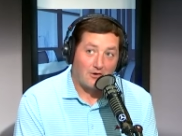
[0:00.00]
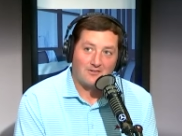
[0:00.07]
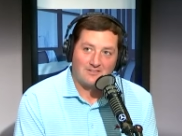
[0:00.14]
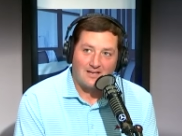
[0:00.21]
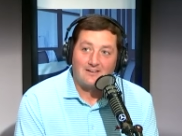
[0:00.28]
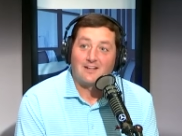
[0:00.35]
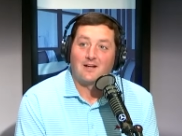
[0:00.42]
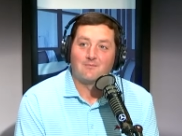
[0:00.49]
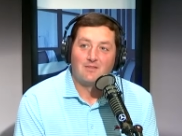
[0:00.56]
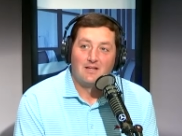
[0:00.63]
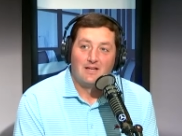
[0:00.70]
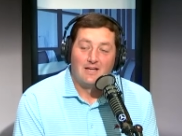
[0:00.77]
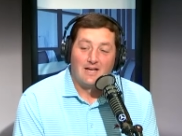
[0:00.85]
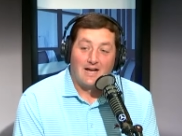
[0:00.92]
yards that day.
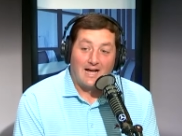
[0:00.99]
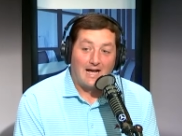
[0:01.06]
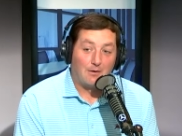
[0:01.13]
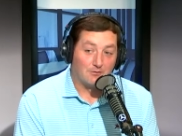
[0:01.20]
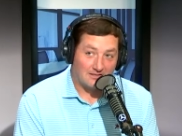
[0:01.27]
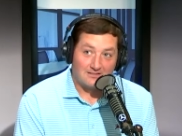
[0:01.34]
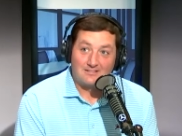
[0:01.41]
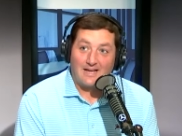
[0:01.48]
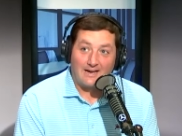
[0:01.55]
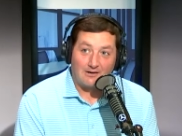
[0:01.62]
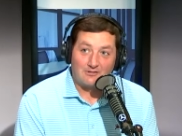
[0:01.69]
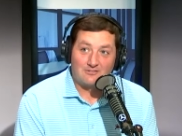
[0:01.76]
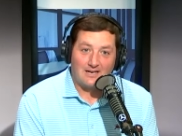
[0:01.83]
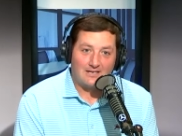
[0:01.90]
I was in
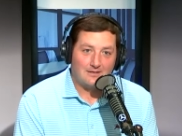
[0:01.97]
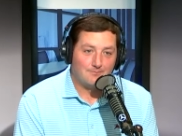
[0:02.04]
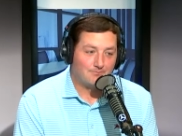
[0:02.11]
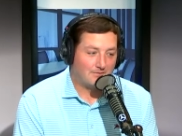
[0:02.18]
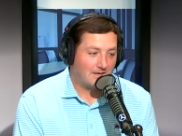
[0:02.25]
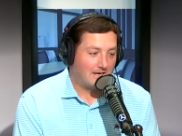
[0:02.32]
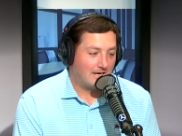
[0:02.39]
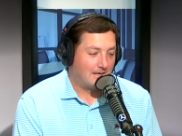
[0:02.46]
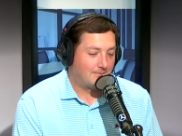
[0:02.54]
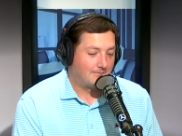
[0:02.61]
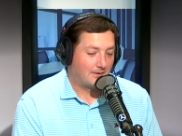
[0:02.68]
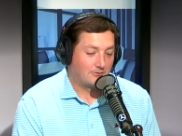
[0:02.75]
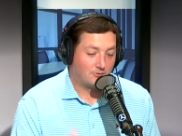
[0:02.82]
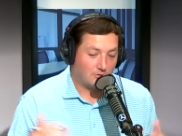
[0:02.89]
Tiger Stadium. I
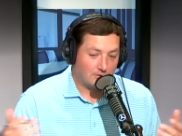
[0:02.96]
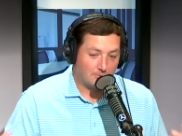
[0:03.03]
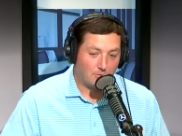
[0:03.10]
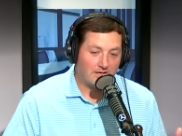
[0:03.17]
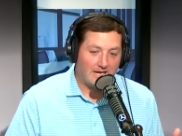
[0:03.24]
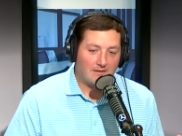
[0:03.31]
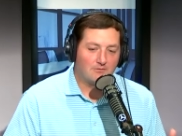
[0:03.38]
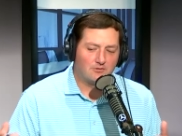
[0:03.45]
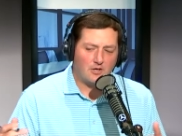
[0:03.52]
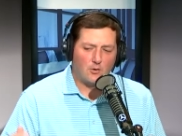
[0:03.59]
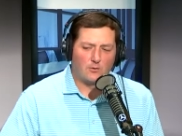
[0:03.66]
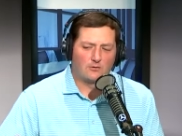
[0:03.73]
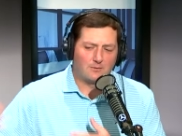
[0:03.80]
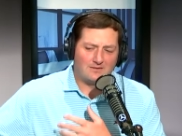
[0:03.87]
was doing the pregame
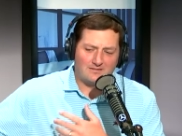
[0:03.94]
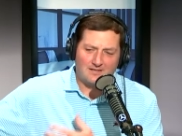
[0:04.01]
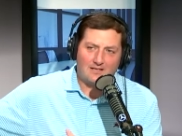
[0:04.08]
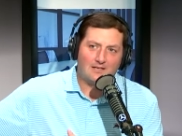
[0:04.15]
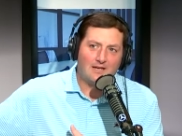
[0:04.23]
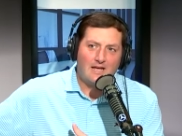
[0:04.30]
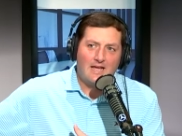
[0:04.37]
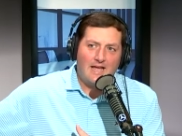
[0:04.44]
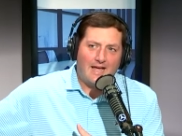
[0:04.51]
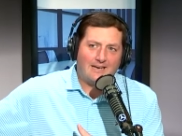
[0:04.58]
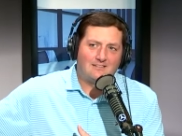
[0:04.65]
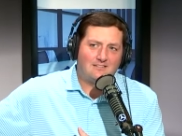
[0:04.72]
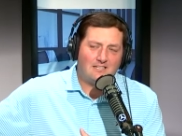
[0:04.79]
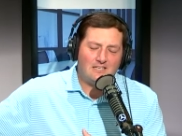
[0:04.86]
show, which we did
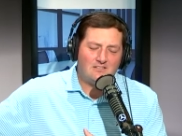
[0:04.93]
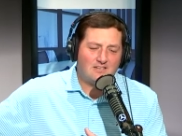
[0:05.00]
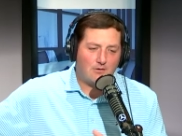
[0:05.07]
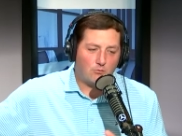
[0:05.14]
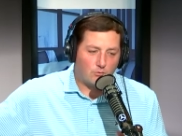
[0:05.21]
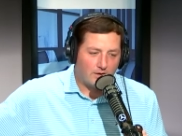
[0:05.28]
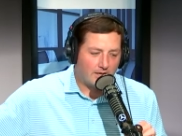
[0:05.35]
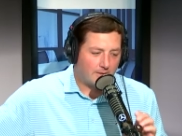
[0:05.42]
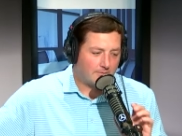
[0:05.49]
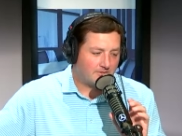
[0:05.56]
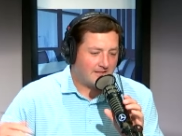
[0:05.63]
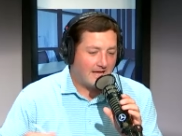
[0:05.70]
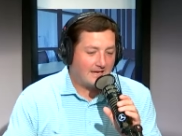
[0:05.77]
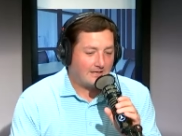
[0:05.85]
at TJ
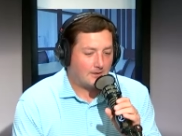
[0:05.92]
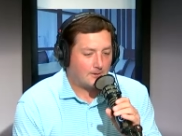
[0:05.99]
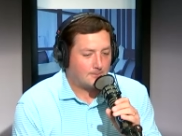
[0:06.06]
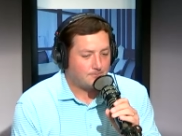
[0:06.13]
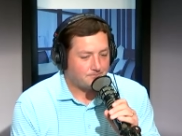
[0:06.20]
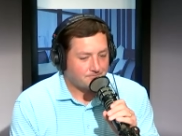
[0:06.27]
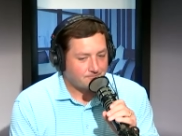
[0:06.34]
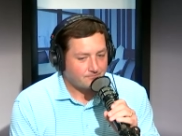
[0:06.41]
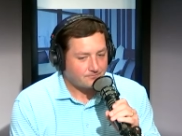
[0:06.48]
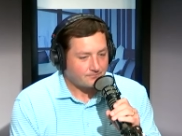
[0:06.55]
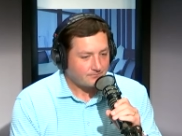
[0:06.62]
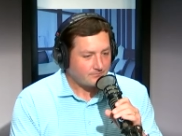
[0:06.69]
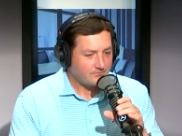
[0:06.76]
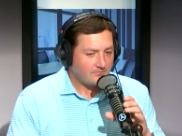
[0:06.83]
Ribs that year,
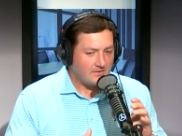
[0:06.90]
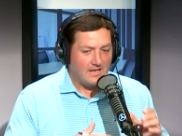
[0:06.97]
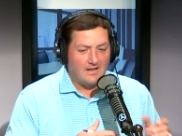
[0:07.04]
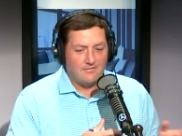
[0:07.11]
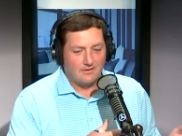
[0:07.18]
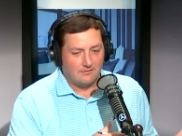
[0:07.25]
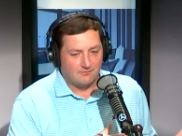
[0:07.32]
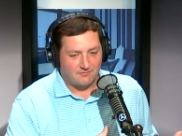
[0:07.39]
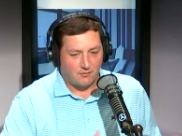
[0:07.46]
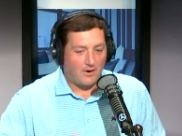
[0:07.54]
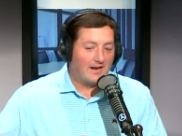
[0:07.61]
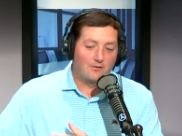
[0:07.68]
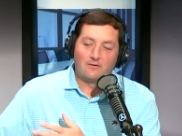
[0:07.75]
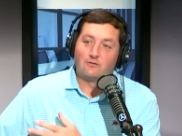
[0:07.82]
and then
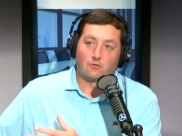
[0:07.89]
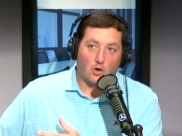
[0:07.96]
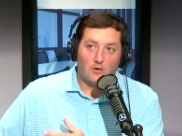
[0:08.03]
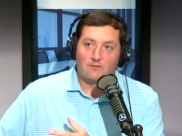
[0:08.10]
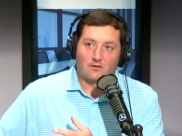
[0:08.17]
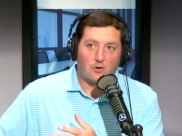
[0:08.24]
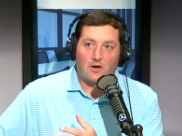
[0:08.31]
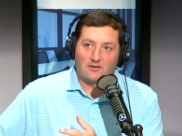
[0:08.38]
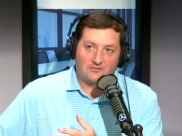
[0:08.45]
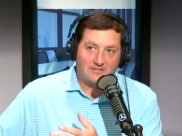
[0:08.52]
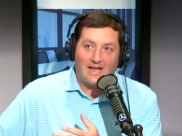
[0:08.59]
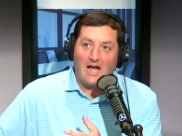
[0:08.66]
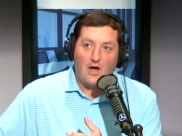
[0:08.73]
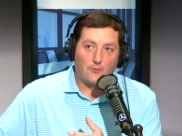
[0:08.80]
frantically drove across
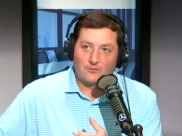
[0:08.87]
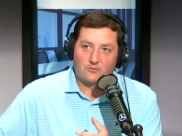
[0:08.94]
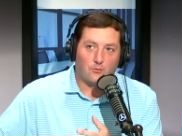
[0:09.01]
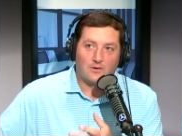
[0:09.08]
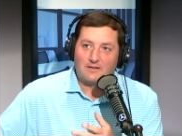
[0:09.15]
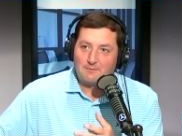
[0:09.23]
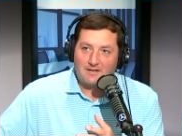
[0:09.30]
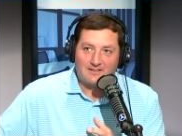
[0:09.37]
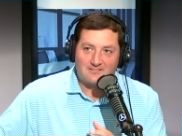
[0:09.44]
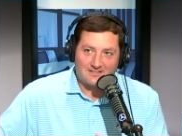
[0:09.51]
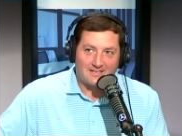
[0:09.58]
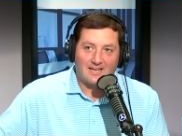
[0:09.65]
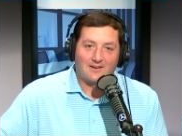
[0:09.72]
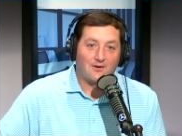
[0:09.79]
town with 20 minutes
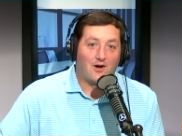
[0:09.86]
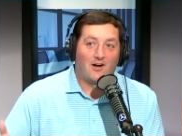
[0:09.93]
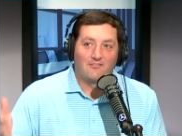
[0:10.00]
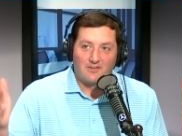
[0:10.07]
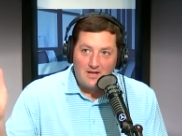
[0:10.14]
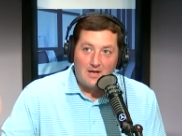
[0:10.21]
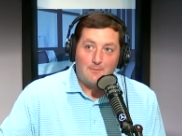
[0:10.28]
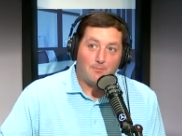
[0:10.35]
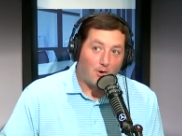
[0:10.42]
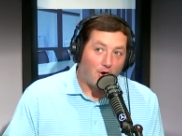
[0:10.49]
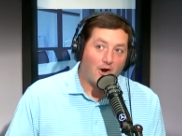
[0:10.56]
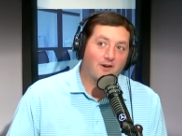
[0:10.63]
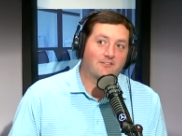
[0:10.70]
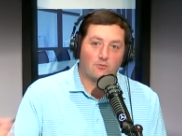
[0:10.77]
to kickoff,
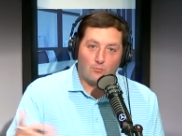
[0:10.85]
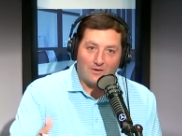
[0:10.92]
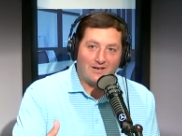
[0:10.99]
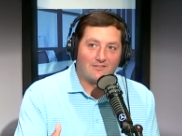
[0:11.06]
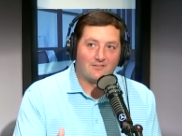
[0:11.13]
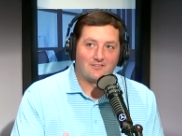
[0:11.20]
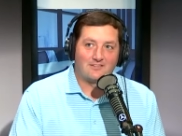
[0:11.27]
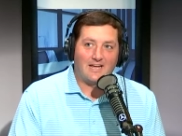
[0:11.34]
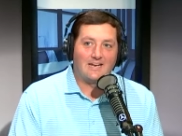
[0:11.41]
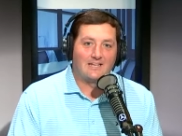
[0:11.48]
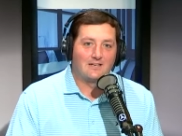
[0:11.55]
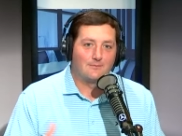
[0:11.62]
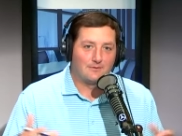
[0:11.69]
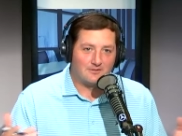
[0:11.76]
parked, and went in the
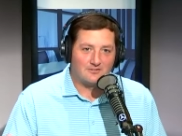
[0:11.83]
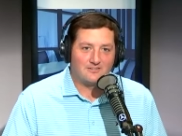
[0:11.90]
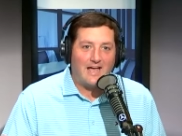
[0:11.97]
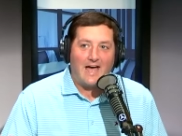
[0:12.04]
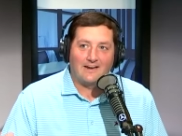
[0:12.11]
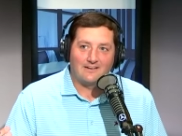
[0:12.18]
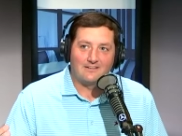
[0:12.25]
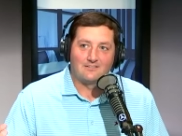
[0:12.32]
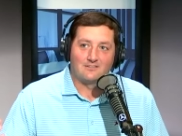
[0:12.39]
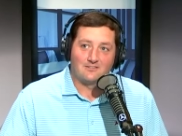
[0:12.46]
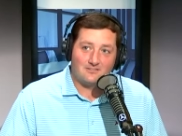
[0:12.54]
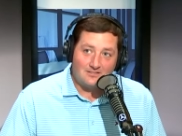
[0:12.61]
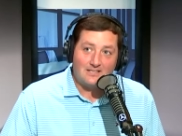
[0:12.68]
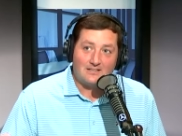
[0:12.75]
stadium and sat in the
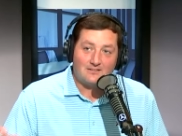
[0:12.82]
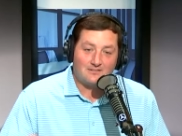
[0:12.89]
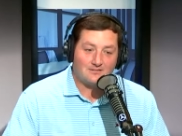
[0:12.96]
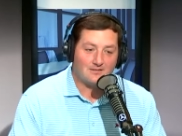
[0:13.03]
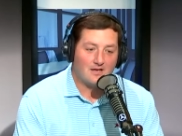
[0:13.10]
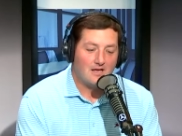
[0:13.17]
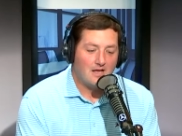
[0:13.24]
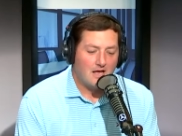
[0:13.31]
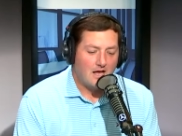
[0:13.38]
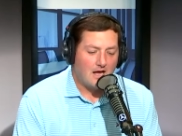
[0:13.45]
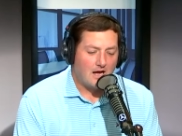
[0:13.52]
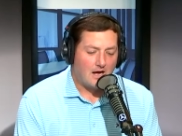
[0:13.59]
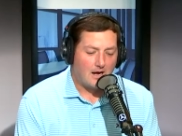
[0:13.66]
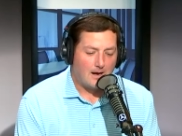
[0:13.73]
seats
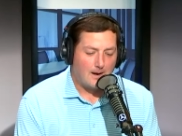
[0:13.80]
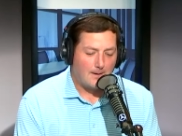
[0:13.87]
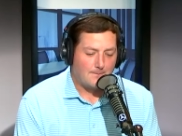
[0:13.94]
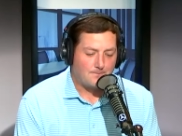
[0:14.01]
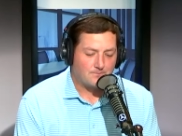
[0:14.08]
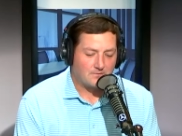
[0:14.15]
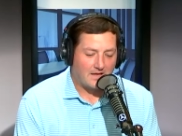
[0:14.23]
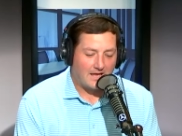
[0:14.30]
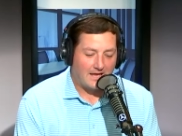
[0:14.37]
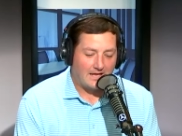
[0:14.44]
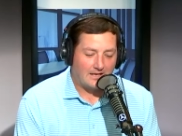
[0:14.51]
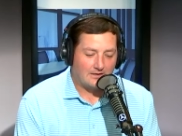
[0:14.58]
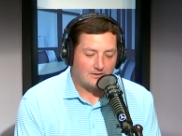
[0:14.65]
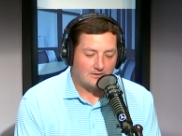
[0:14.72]

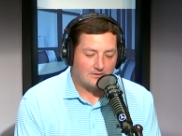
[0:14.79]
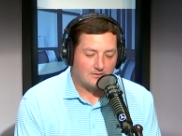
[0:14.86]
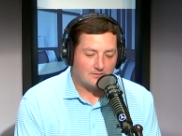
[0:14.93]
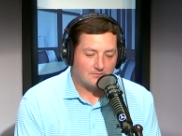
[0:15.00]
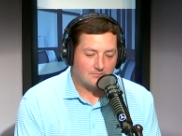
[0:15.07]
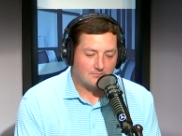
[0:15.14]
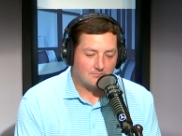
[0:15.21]
and